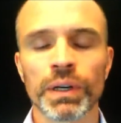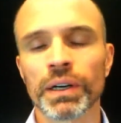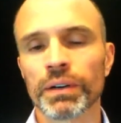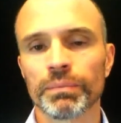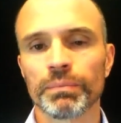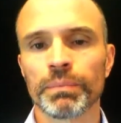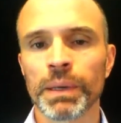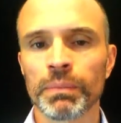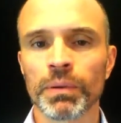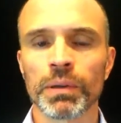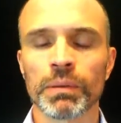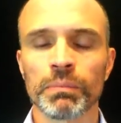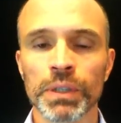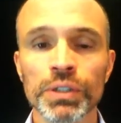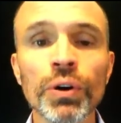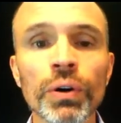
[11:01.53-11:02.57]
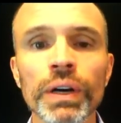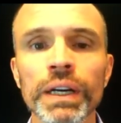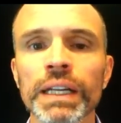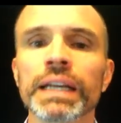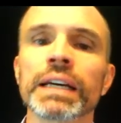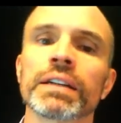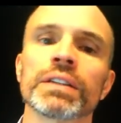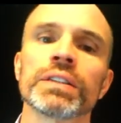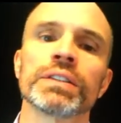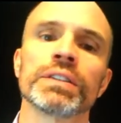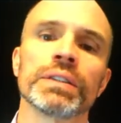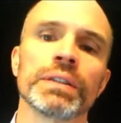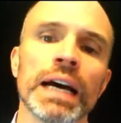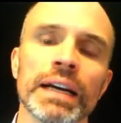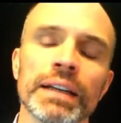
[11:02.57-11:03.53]
where people are majority
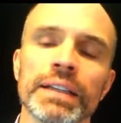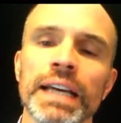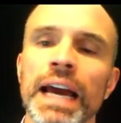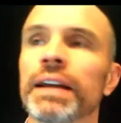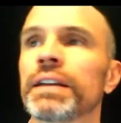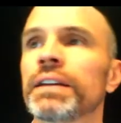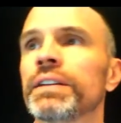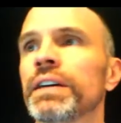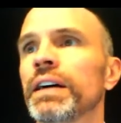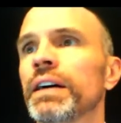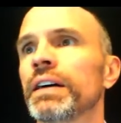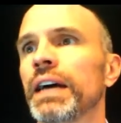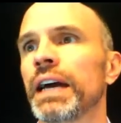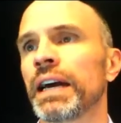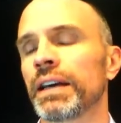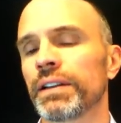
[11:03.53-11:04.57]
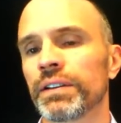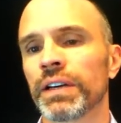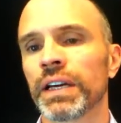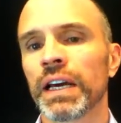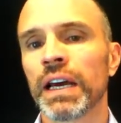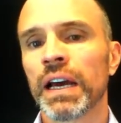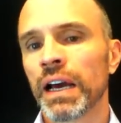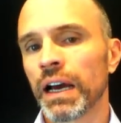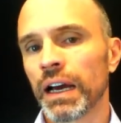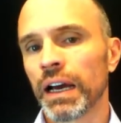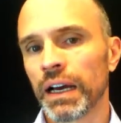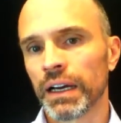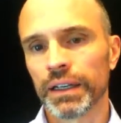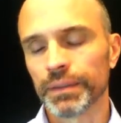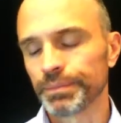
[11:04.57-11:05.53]
English, you'd add Canada and
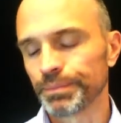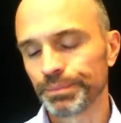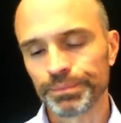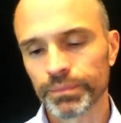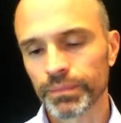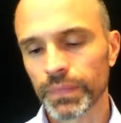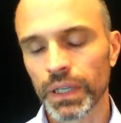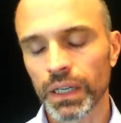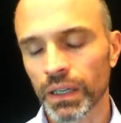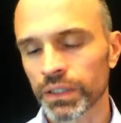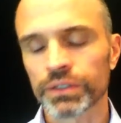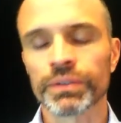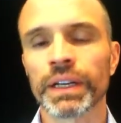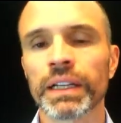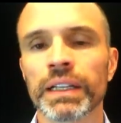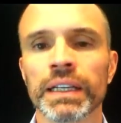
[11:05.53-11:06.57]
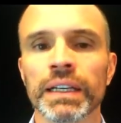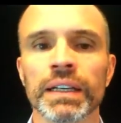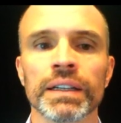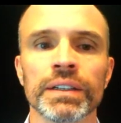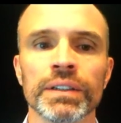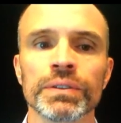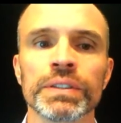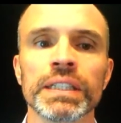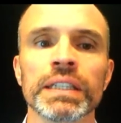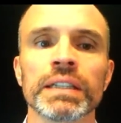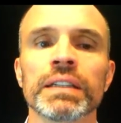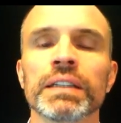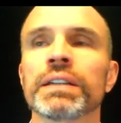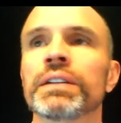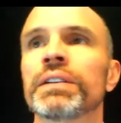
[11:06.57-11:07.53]
Australia and New
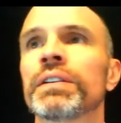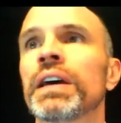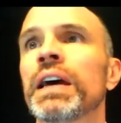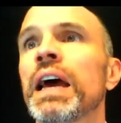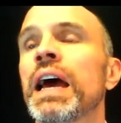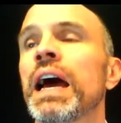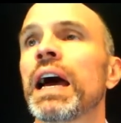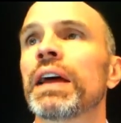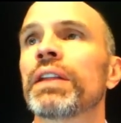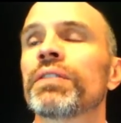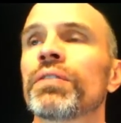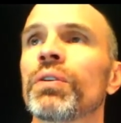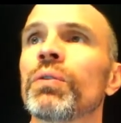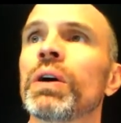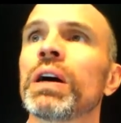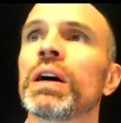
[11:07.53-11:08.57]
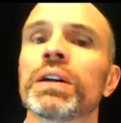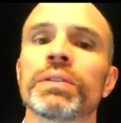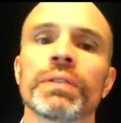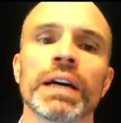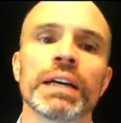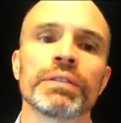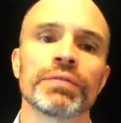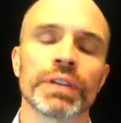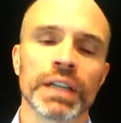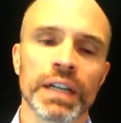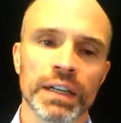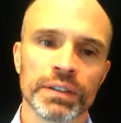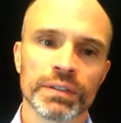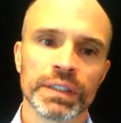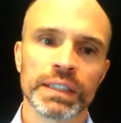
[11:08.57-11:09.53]
Zealand and so on, right? For
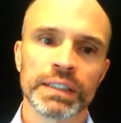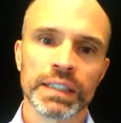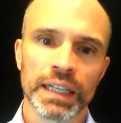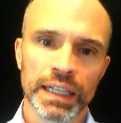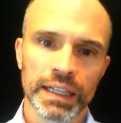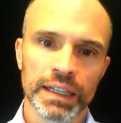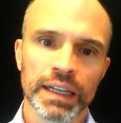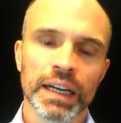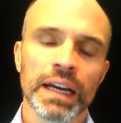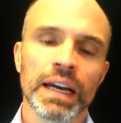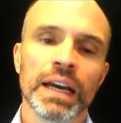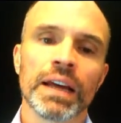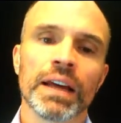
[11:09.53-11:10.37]
countries like